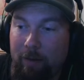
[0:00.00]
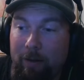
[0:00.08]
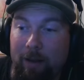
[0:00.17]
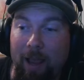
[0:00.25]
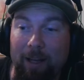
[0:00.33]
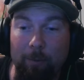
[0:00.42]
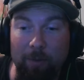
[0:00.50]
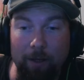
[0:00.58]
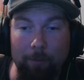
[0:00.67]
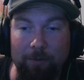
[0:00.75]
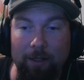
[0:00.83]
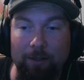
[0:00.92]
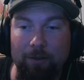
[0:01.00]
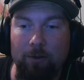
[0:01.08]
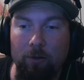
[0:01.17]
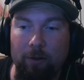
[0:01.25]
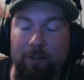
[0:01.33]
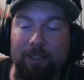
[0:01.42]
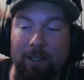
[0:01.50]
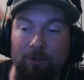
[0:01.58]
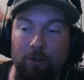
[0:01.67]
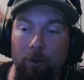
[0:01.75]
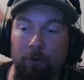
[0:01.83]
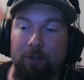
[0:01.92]
Enemy updates. Alongside
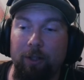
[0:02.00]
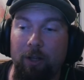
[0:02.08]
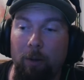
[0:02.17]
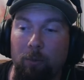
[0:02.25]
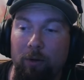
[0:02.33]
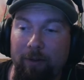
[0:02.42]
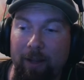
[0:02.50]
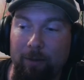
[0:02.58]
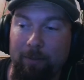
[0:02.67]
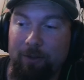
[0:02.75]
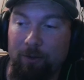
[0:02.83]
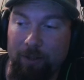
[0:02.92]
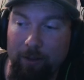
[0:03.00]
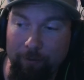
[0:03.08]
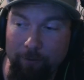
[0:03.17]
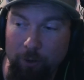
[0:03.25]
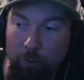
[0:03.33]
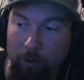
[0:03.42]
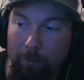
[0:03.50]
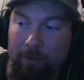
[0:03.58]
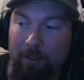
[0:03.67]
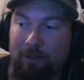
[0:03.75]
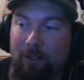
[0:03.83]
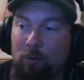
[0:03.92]
zones, a number of enemies are getting visual
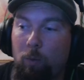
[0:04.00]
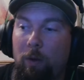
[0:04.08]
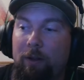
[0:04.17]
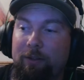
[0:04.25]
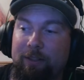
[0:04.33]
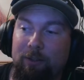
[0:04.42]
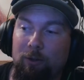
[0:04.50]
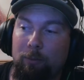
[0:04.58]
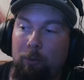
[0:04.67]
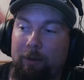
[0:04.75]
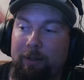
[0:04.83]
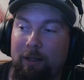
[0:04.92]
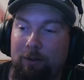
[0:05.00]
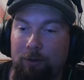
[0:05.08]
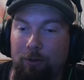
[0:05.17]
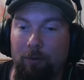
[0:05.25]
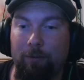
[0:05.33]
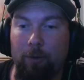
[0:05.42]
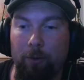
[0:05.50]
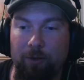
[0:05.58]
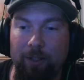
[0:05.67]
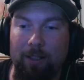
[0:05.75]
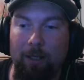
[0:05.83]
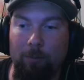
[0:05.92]
updates as well in 0.92. For those
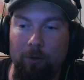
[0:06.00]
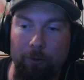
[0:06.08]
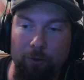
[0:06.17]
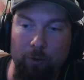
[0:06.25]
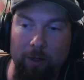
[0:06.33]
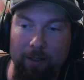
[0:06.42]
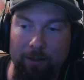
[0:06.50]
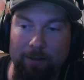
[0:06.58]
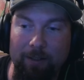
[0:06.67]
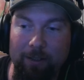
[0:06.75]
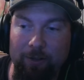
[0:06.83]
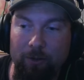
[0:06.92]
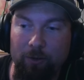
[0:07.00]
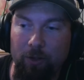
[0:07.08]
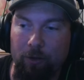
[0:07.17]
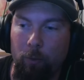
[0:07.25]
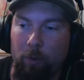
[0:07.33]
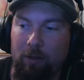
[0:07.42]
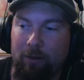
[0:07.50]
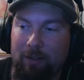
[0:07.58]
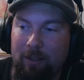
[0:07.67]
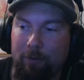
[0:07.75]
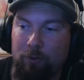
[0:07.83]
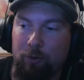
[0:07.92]
that keep close track of the teasers on the weekly
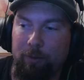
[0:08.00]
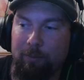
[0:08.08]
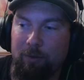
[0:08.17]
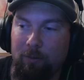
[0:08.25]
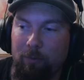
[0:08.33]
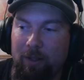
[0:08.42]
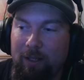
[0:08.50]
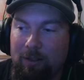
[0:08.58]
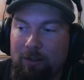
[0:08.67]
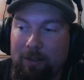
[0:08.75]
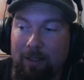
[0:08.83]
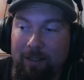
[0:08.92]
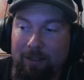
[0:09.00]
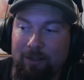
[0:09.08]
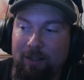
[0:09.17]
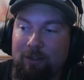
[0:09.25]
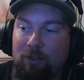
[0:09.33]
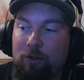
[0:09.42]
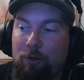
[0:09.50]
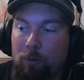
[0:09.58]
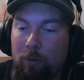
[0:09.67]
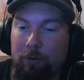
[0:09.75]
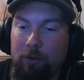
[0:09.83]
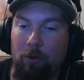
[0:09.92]
dev streams, they teased this
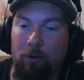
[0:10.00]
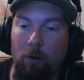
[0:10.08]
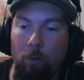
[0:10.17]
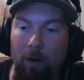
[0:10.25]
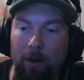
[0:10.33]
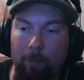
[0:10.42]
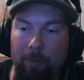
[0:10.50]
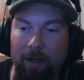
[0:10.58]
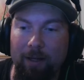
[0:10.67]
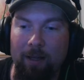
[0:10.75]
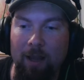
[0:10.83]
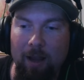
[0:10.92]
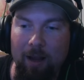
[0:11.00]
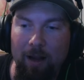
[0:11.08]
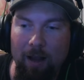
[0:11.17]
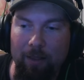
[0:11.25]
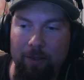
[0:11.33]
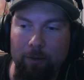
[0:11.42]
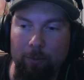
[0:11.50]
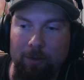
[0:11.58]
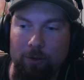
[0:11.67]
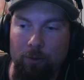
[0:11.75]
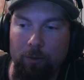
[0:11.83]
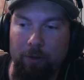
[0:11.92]
duo's art a while back, and there'll be
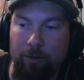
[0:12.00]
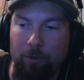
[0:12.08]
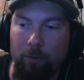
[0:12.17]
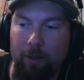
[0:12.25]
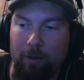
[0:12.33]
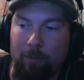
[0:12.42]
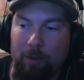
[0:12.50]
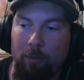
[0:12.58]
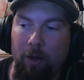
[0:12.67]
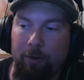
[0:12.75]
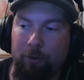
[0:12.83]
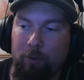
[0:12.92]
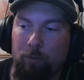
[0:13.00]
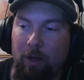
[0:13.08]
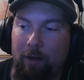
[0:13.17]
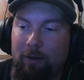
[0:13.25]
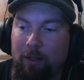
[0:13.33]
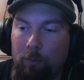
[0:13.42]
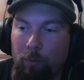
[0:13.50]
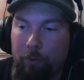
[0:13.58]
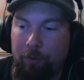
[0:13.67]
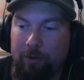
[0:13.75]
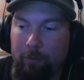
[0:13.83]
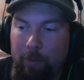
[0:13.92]
two of the new enemy models arriving in
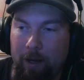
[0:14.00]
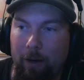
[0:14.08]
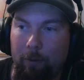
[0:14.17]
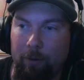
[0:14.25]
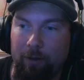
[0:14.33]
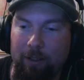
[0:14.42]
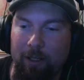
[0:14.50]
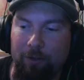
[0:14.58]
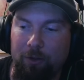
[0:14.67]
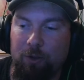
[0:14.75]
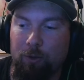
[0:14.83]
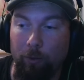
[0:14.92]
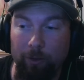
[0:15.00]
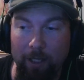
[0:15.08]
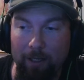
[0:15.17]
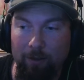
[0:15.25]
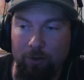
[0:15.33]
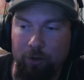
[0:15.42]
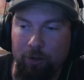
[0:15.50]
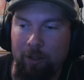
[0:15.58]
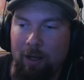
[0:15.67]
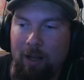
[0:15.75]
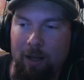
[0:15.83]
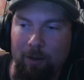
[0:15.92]
Ruins of Power. You got the Soul Cage,
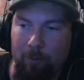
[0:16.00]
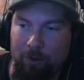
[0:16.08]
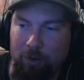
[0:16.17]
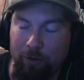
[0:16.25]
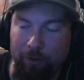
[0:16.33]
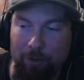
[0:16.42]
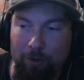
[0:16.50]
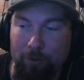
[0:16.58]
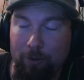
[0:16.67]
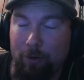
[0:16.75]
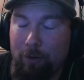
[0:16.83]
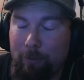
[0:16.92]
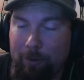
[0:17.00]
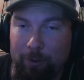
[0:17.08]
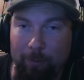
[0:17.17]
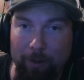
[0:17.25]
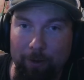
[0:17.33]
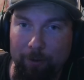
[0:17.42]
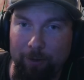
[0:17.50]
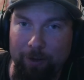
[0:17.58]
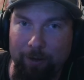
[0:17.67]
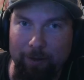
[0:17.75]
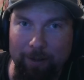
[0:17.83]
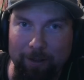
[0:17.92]
which looks so much better
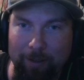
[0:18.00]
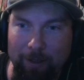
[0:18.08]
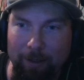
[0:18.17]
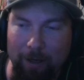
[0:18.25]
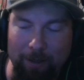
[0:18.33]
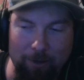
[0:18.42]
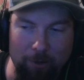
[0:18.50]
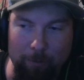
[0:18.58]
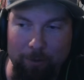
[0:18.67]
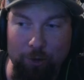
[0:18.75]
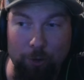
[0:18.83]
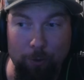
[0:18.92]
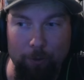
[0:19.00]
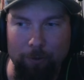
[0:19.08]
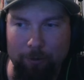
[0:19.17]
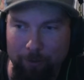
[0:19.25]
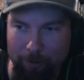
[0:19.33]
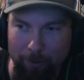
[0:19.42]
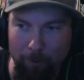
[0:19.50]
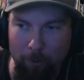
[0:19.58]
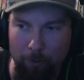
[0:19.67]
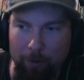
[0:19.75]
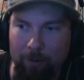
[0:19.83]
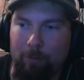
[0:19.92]
than the, I call him a turtle, the
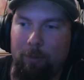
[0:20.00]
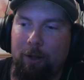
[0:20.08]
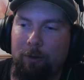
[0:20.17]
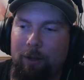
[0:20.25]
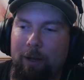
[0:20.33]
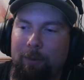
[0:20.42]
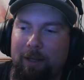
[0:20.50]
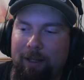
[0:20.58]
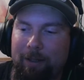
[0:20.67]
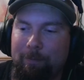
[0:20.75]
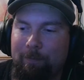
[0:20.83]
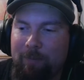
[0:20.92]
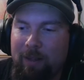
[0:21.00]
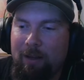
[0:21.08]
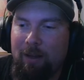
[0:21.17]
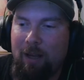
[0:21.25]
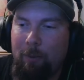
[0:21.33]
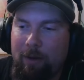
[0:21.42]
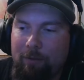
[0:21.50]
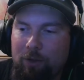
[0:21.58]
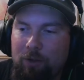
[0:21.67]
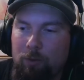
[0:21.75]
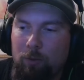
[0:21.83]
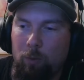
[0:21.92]
old model that we had. And we have the
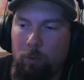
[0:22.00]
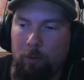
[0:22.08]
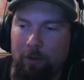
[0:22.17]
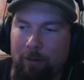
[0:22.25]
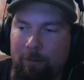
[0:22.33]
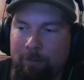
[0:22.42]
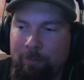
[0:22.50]
Soul Warden.